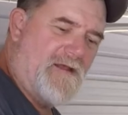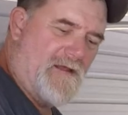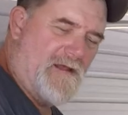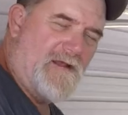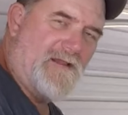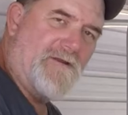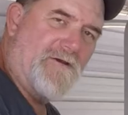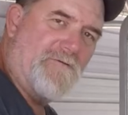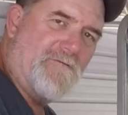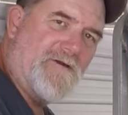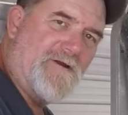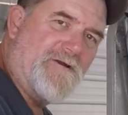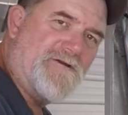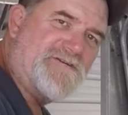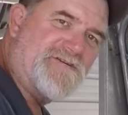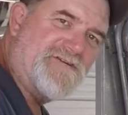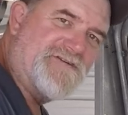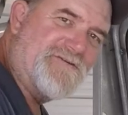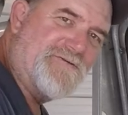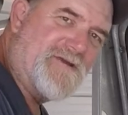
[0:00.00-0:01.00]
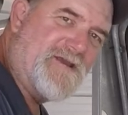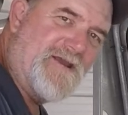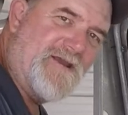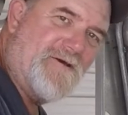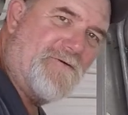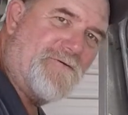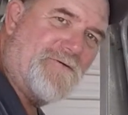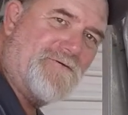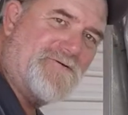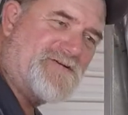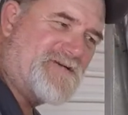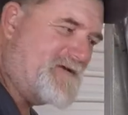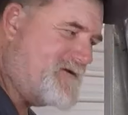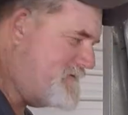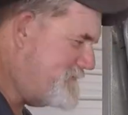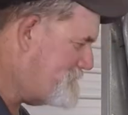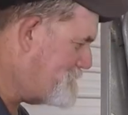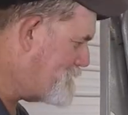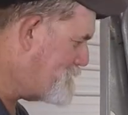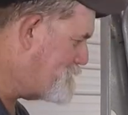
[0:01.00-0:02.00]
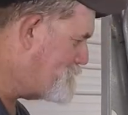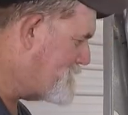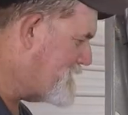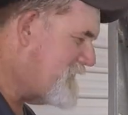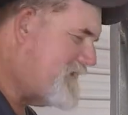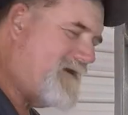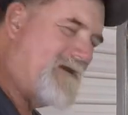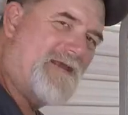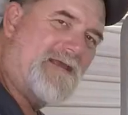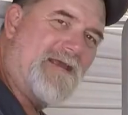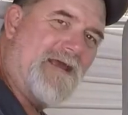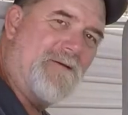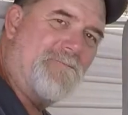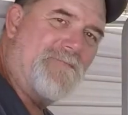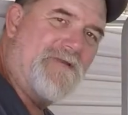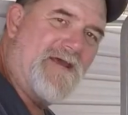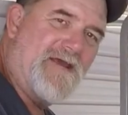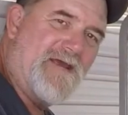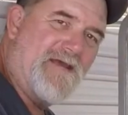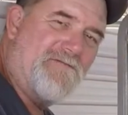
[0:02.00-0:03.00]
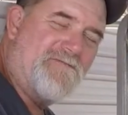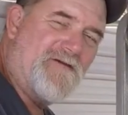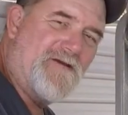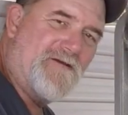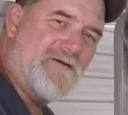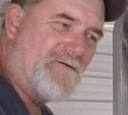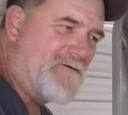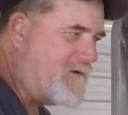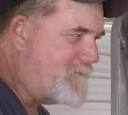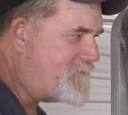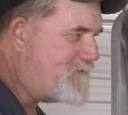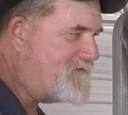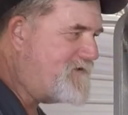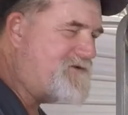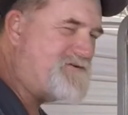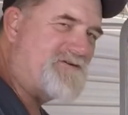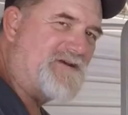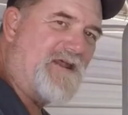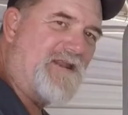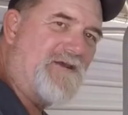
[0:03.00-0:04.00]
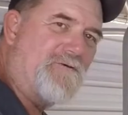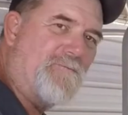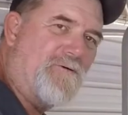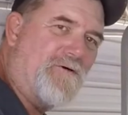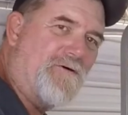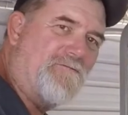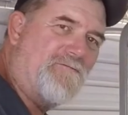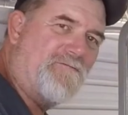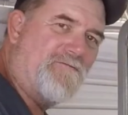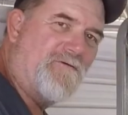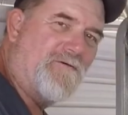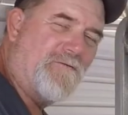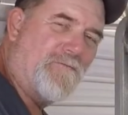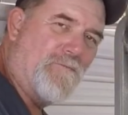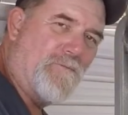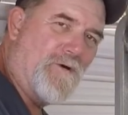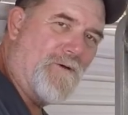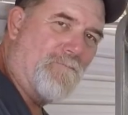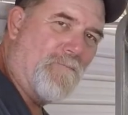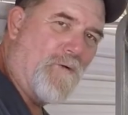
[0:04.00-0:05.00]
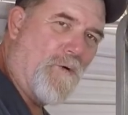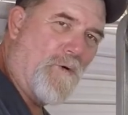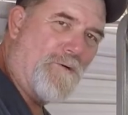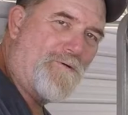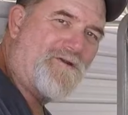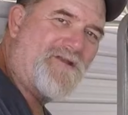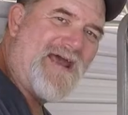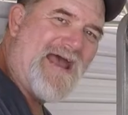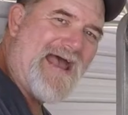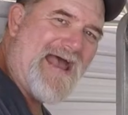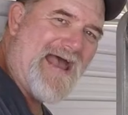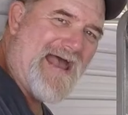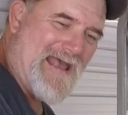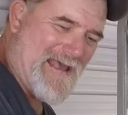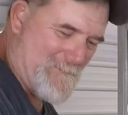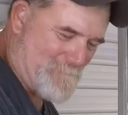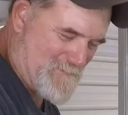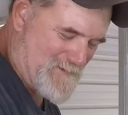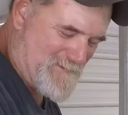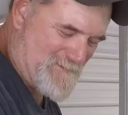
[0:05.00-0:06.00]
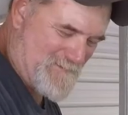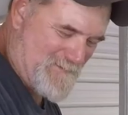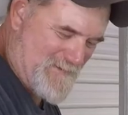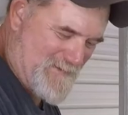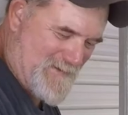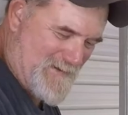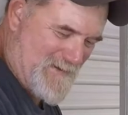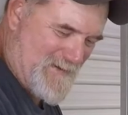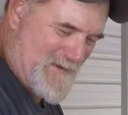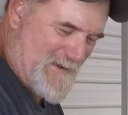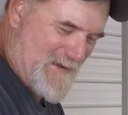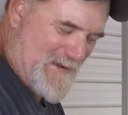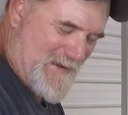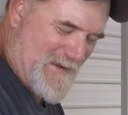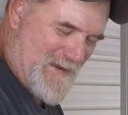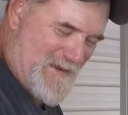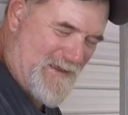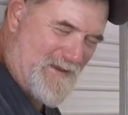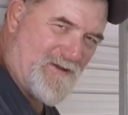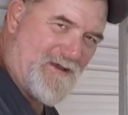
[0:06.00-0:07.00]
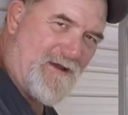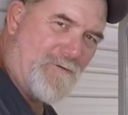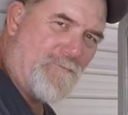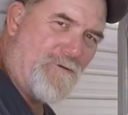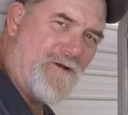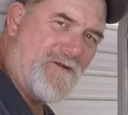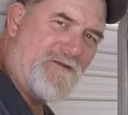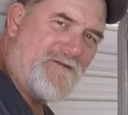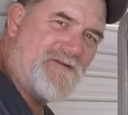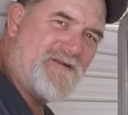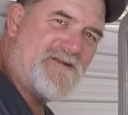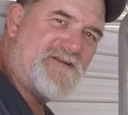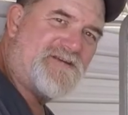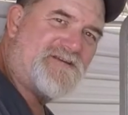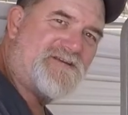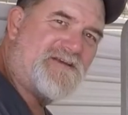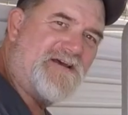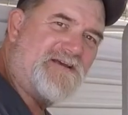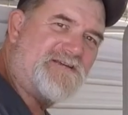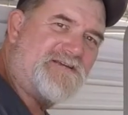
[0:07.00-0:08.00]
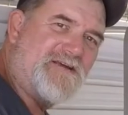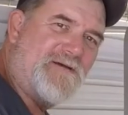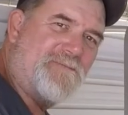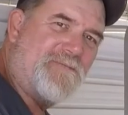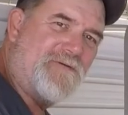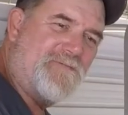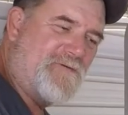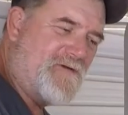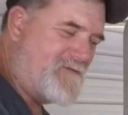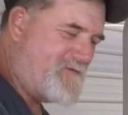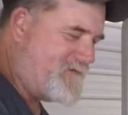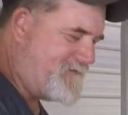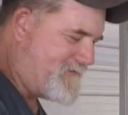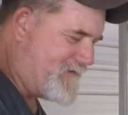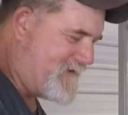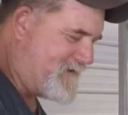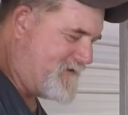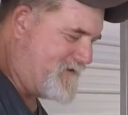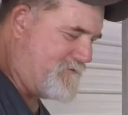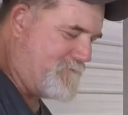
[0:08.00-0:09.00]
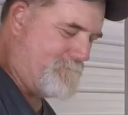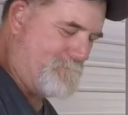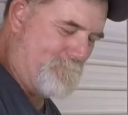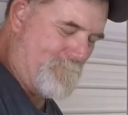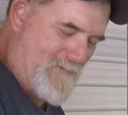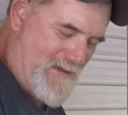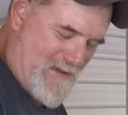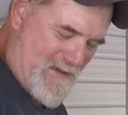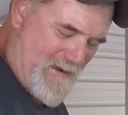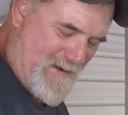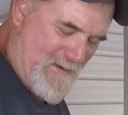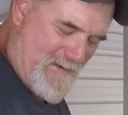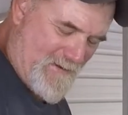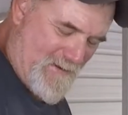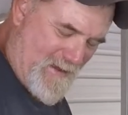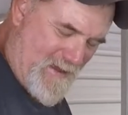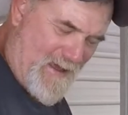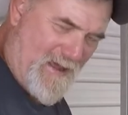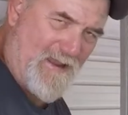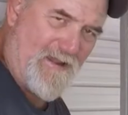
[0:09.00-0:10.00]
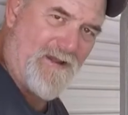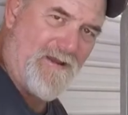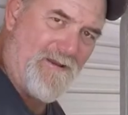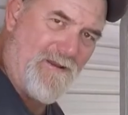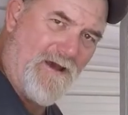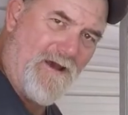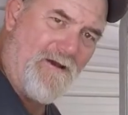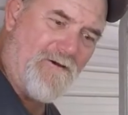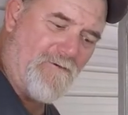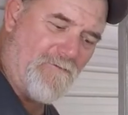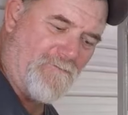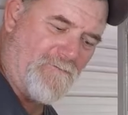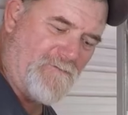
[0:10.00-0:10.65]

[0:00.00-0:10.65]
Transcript: Hello there, Suzuki owners. Captain Dave here, up in the Jetty Wolf one more time. And I wanted to discuss something with you that you may not know,